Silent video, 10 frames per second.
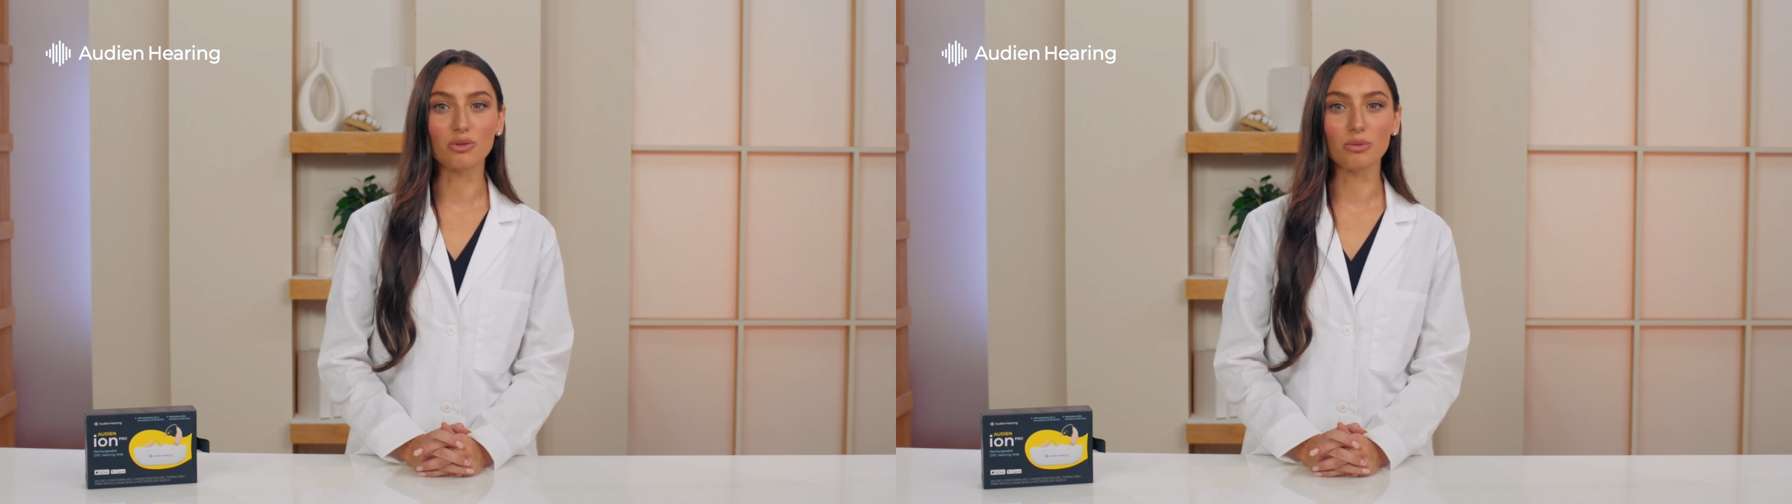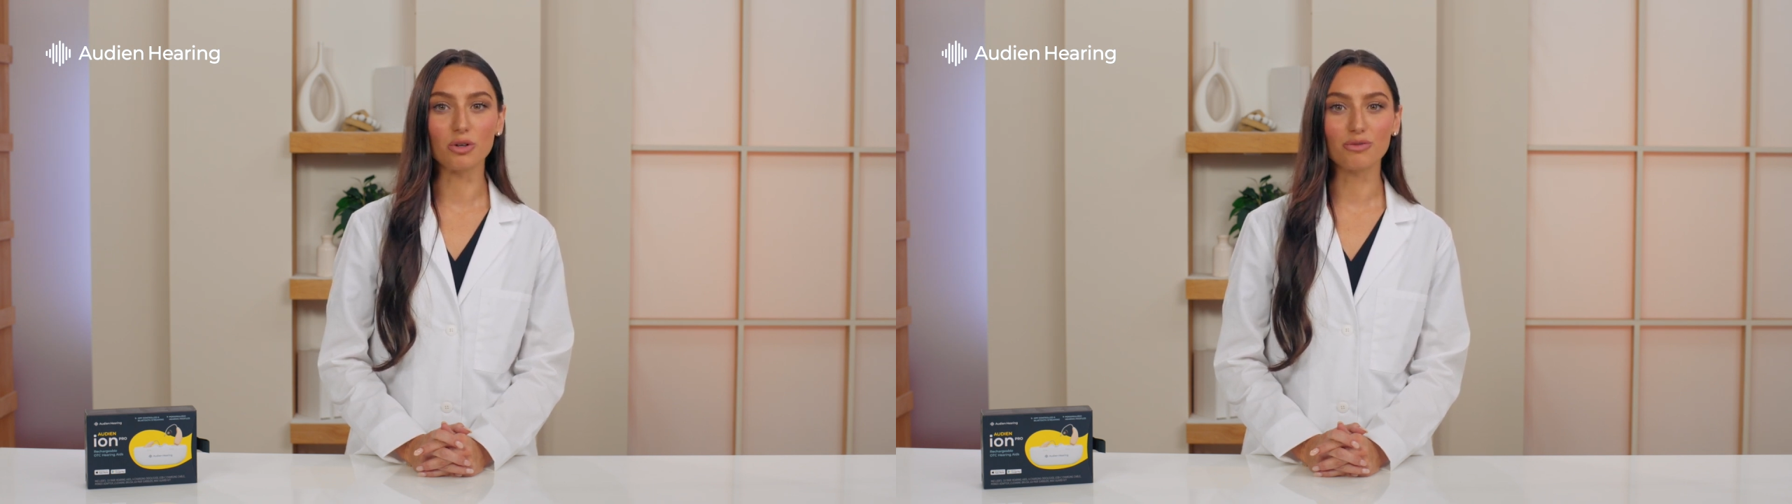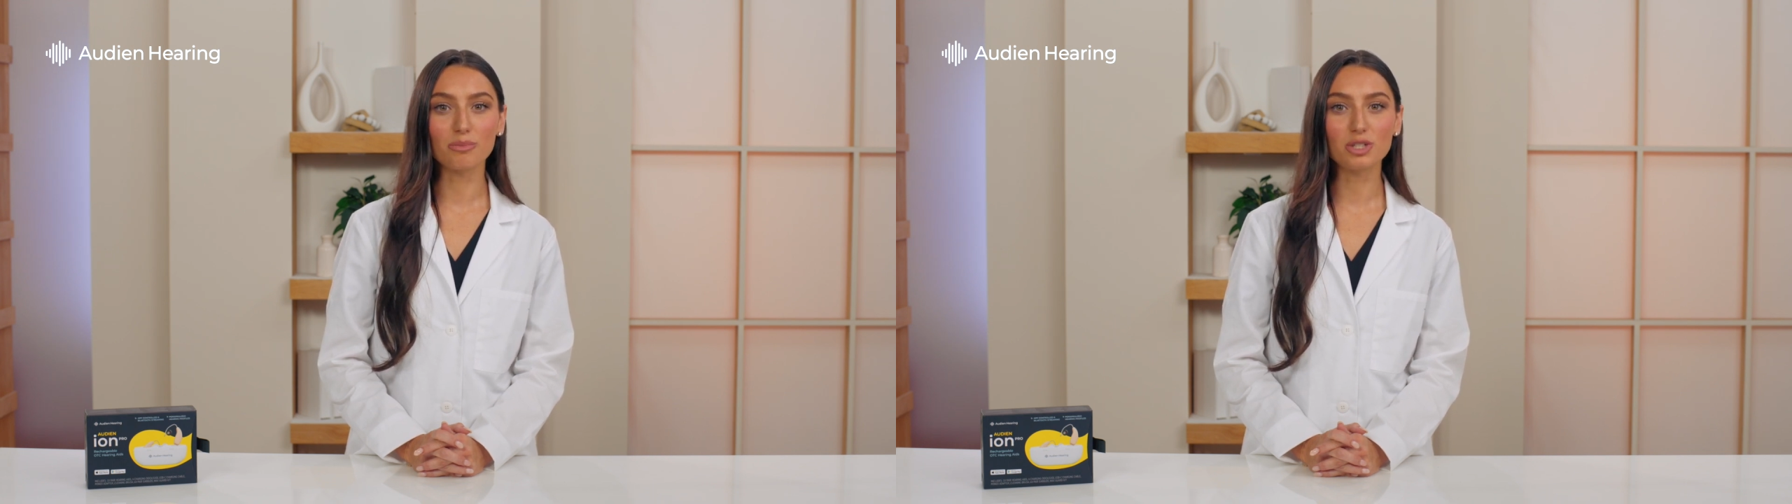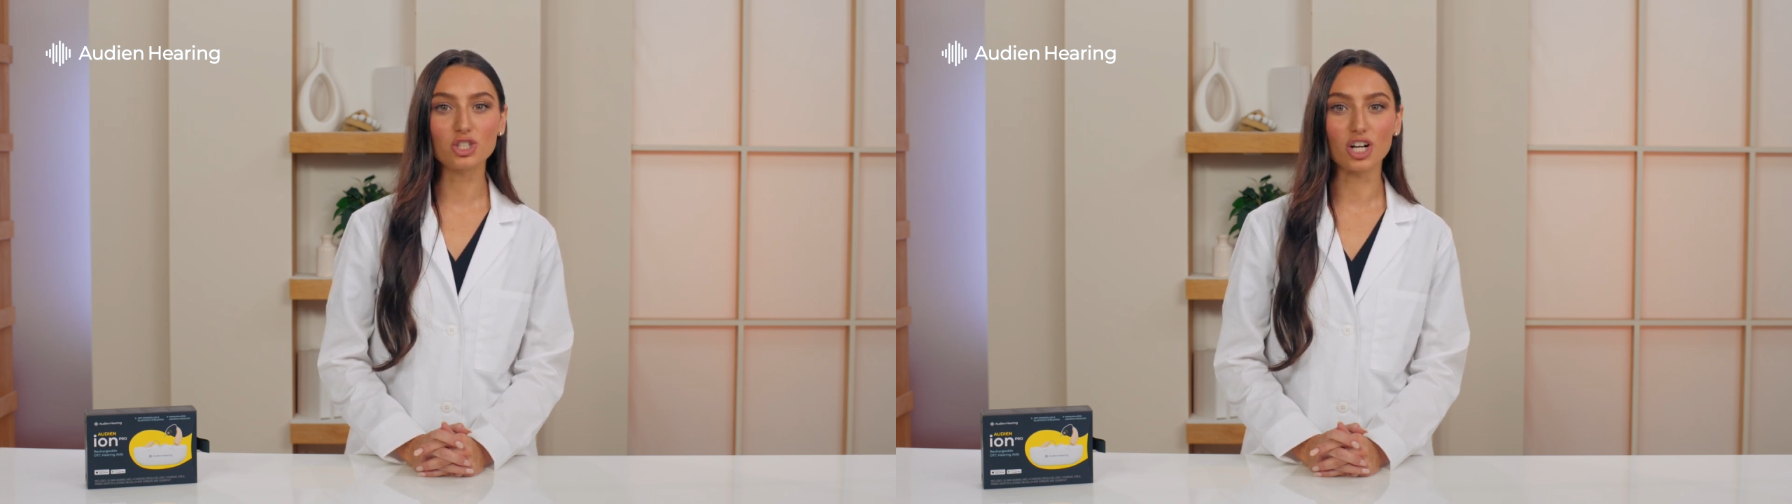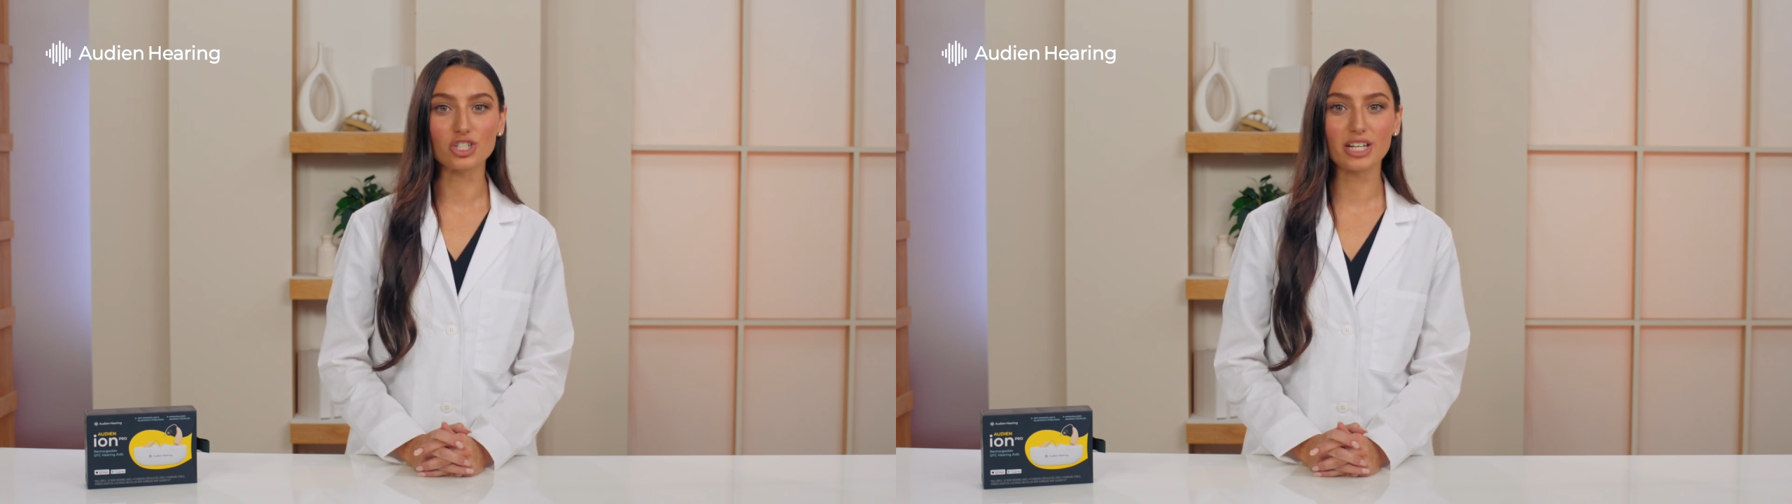remove from the
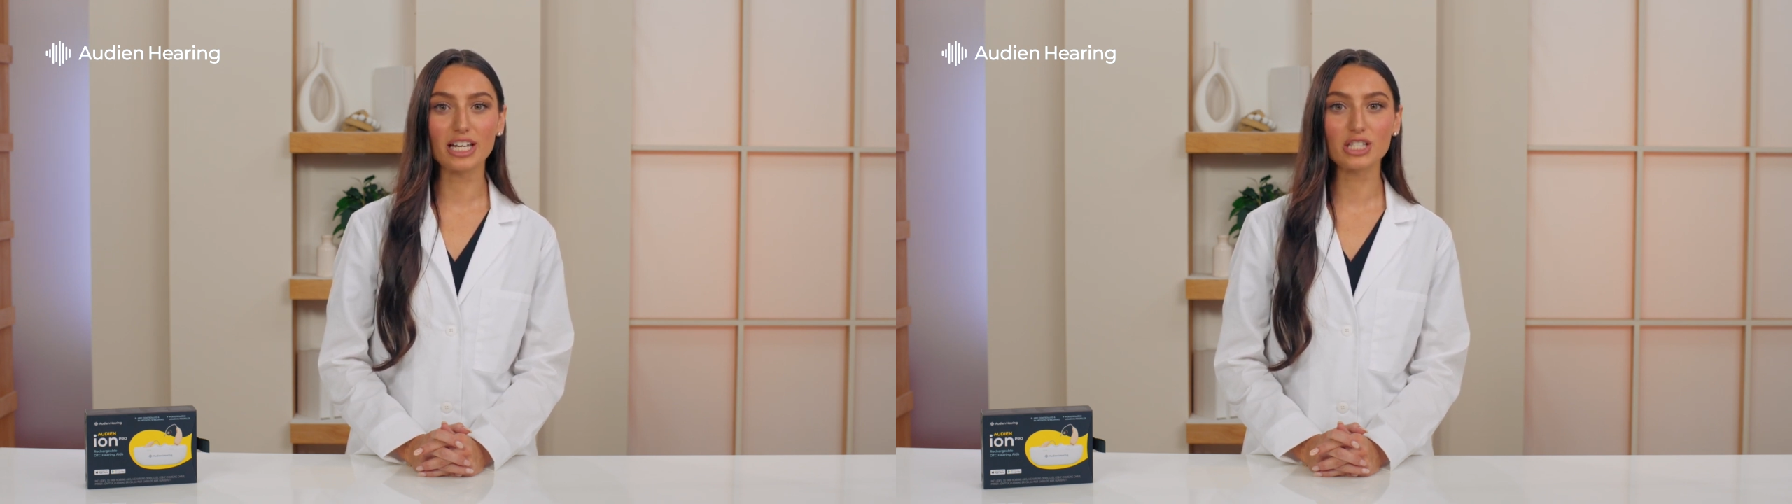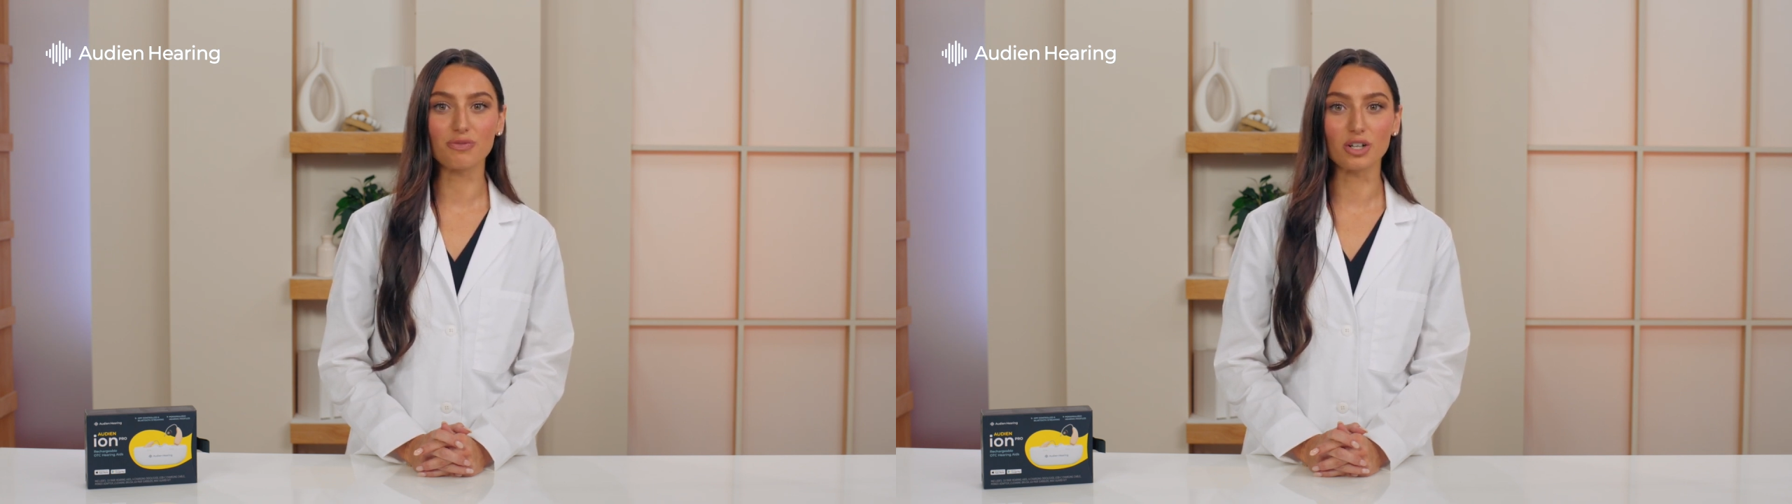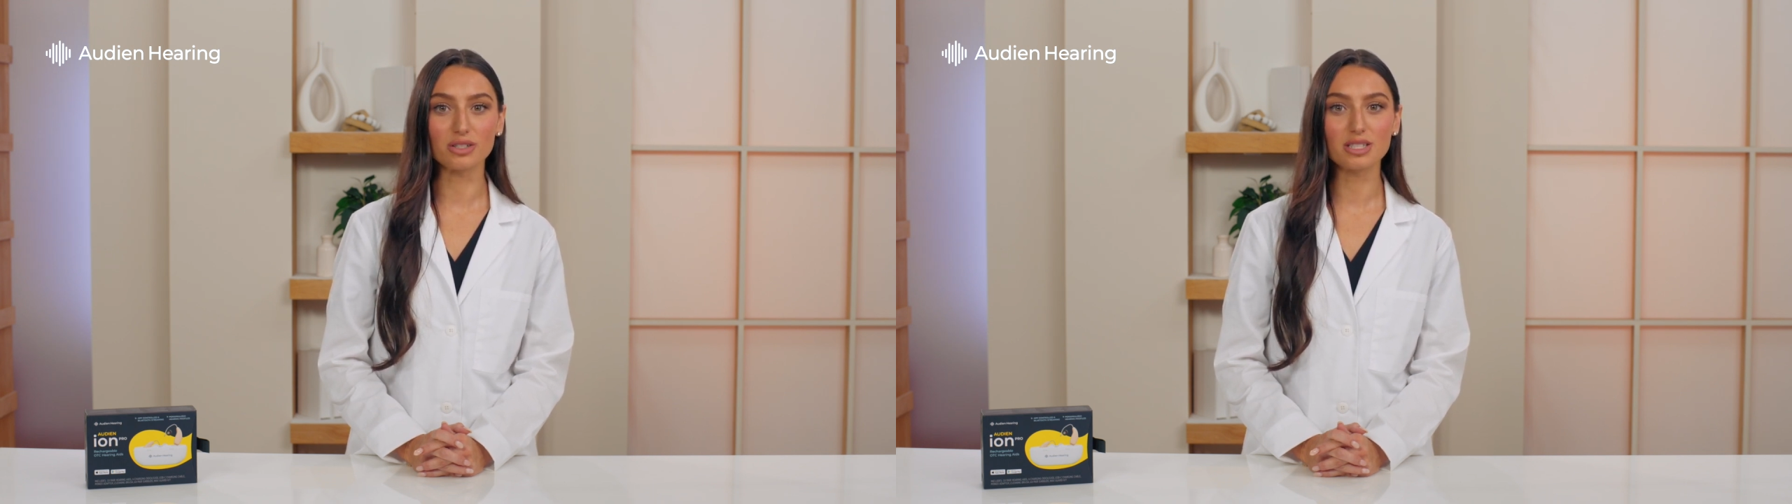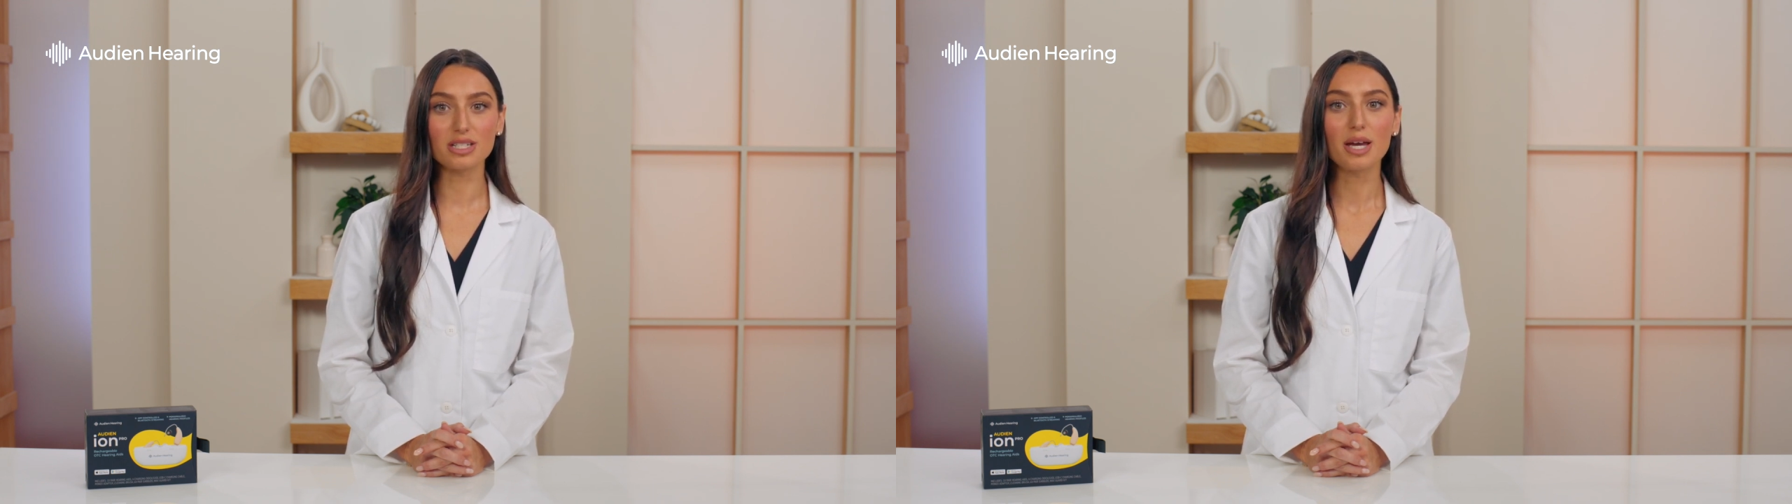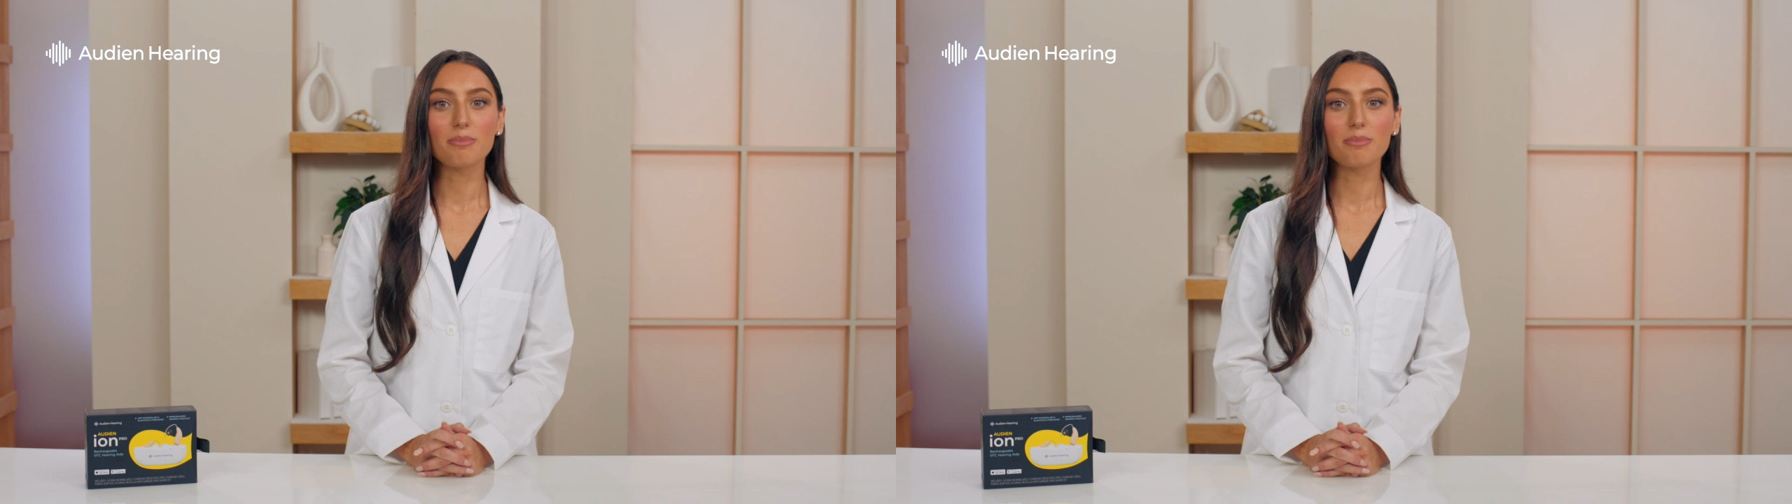charging case first